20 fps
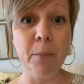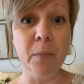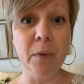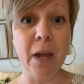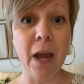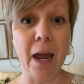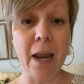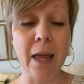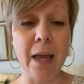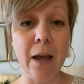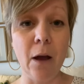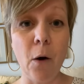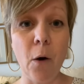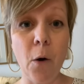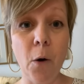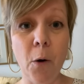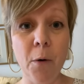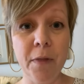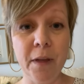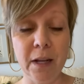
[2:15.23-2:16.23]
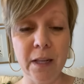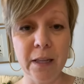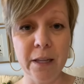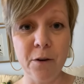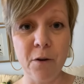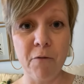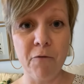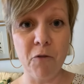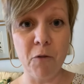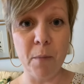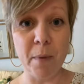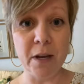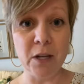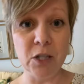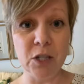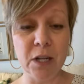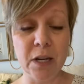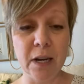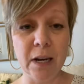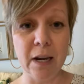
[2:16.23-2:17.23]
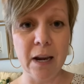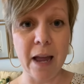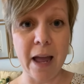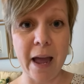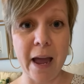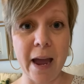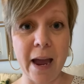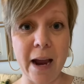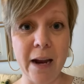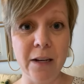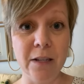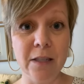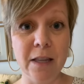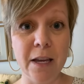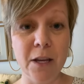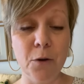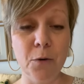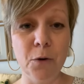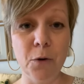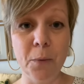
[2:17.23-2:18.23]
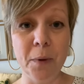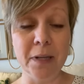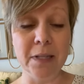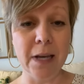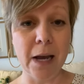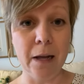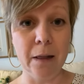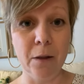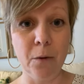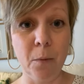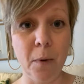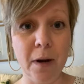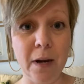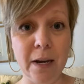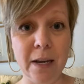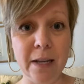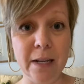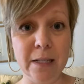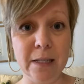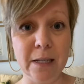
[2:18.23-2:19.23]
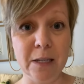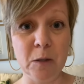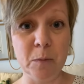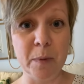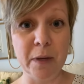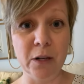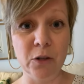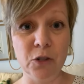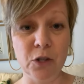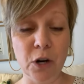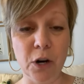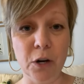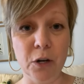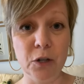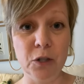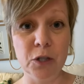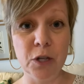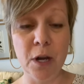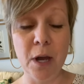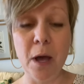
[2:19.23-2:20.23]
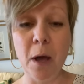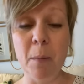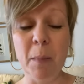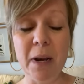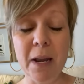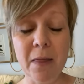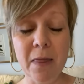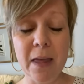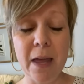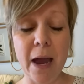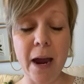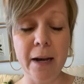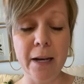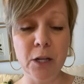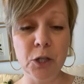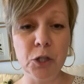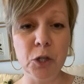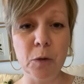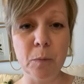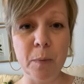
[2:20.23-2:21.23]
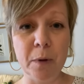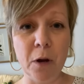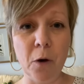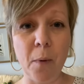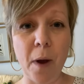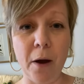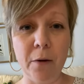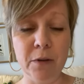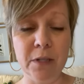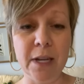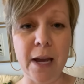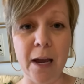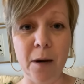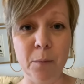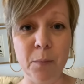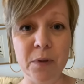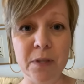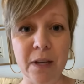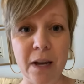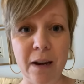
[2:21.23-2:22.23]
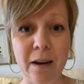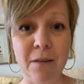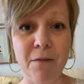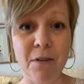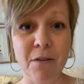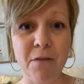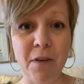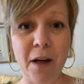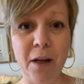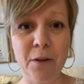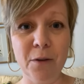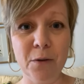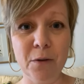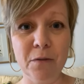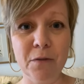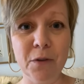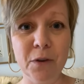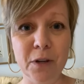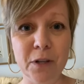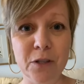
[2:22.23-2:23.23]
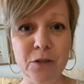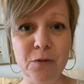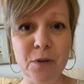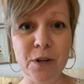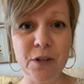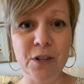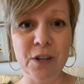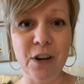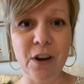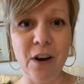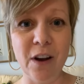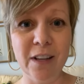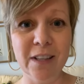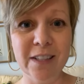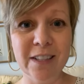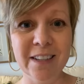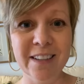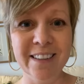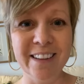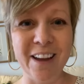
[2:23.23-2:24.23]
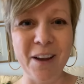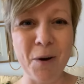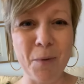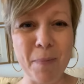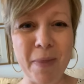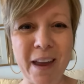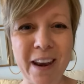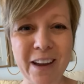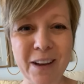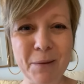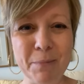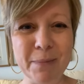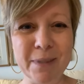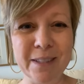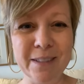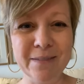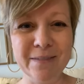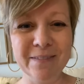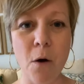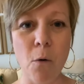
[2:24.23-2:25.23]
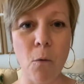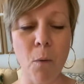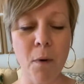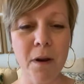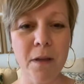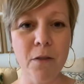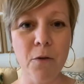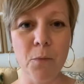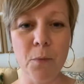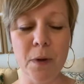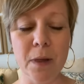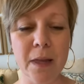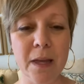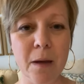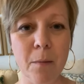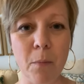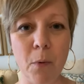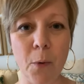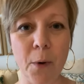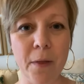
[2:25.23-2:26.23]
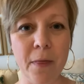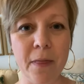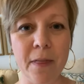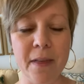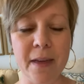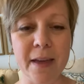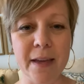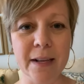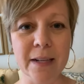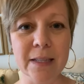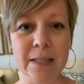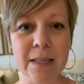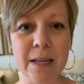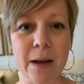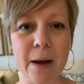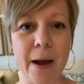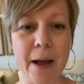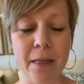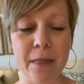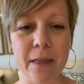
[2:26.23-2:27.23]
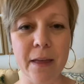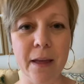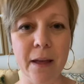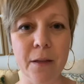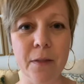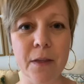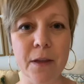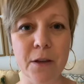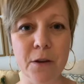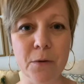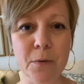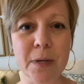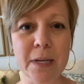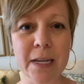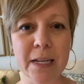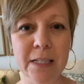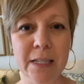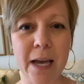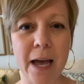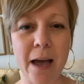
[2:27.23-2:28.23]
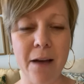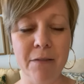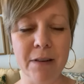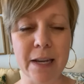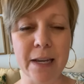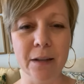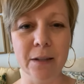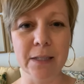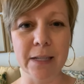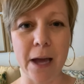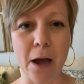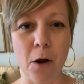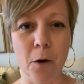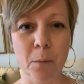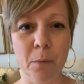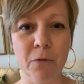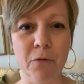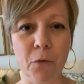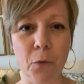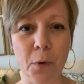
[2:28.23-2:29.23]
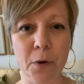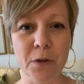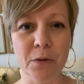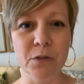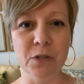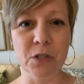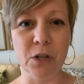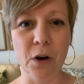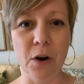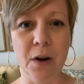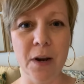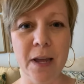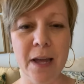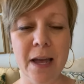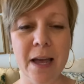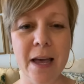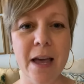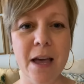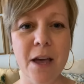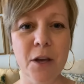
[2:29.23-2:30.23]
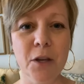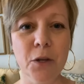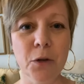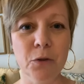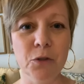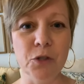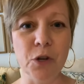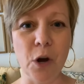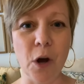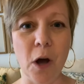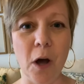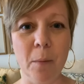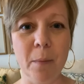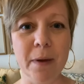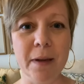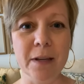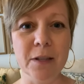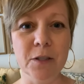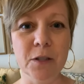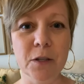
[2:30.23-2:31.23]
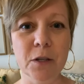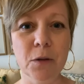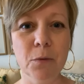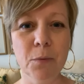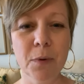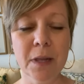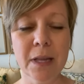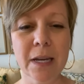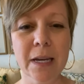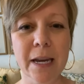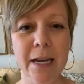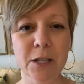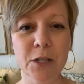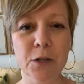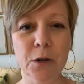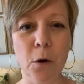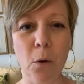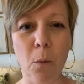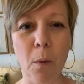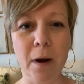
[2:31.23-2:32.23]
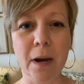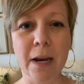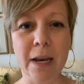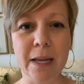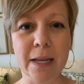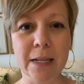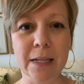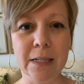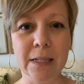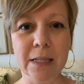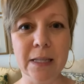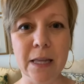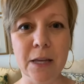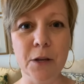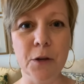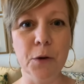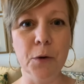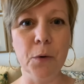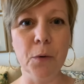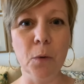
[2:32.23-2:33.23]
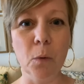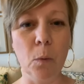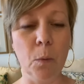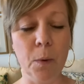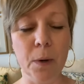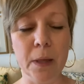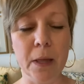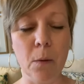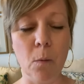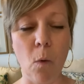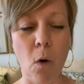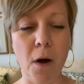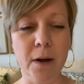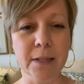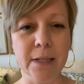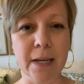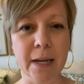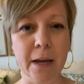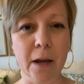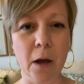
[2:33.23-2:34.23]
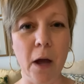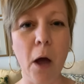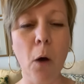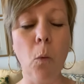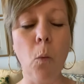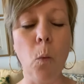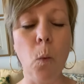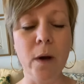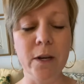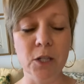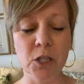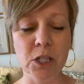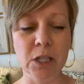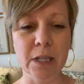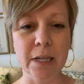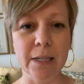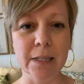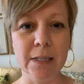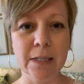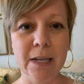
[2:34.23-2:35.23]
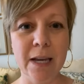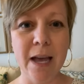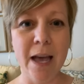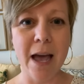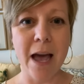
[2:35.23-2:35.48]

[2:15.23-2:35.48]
getting all the clear information and that you know exactly what it is that's being charged. But in the end, it should be around 10% of the value of your construction cost. I hope that helps. One of the really important things that I think that you need to have nailed down before you start your job is you really need to know what it is that you're really wanting, a wish list.